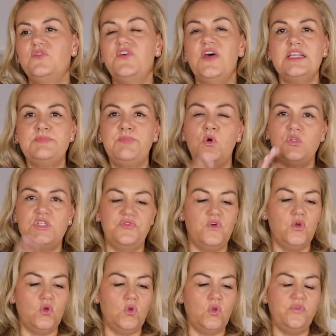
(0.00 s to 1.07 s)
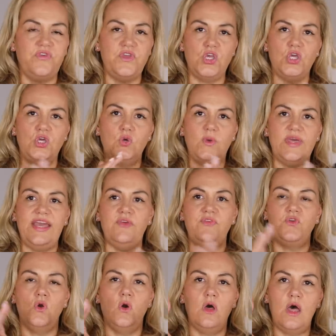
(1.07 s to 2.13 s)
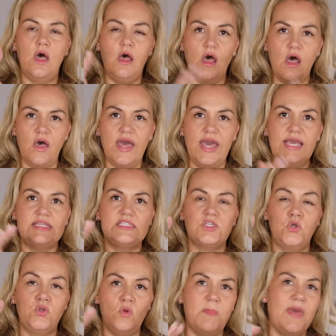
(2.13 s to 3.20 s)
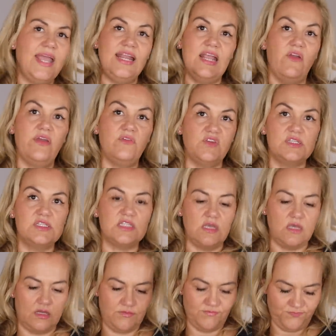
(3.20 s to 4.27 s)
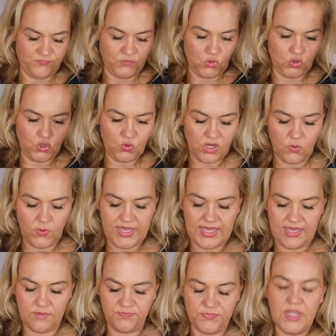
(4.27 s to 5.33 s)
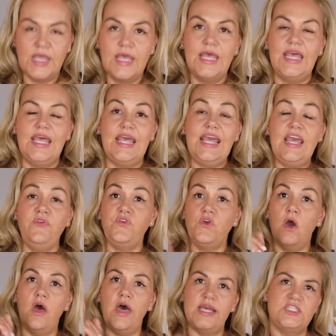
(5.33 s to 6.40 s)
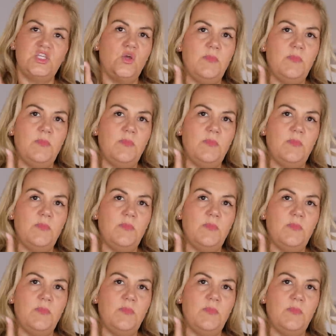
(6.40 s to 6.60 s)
of call for you if your eyes are your main area of concern, you go here. If your eyes are